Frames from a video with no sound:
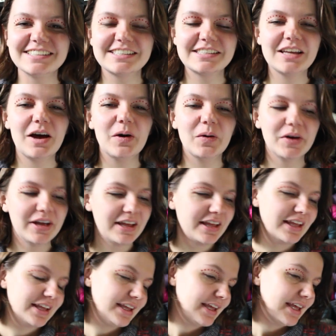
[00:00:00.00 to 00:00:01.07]
So
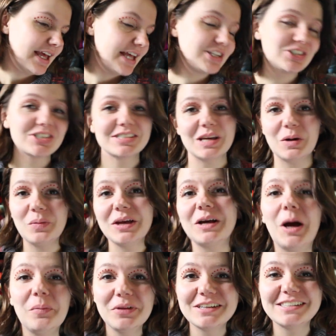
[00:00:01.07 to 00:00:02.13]
it's just going to be a
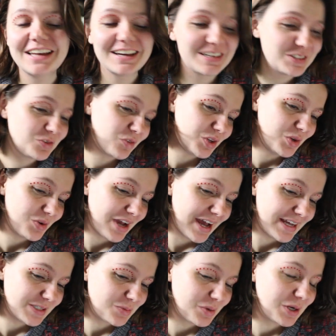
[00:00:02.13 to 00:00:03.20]
couple of seconds for you
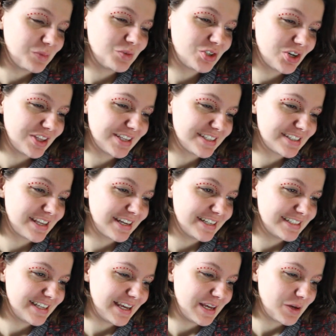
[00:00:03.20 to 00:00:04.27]
guys, but I'm sure this is going to
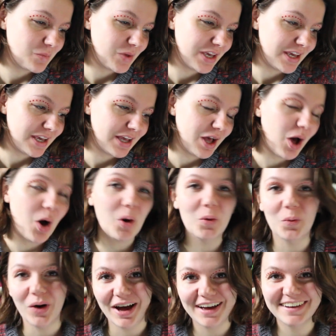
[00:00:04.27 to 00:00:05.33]
take me a
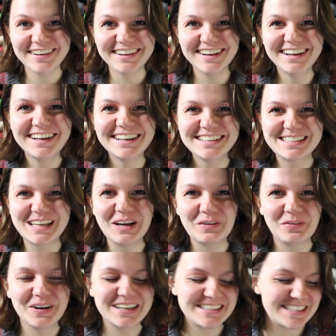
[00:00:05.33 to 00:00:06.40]
while to
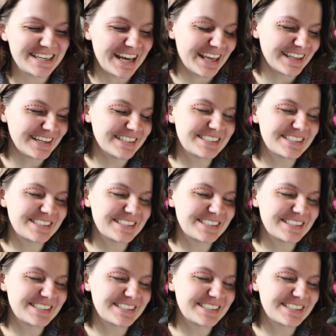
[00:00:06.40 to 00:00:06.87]
put together.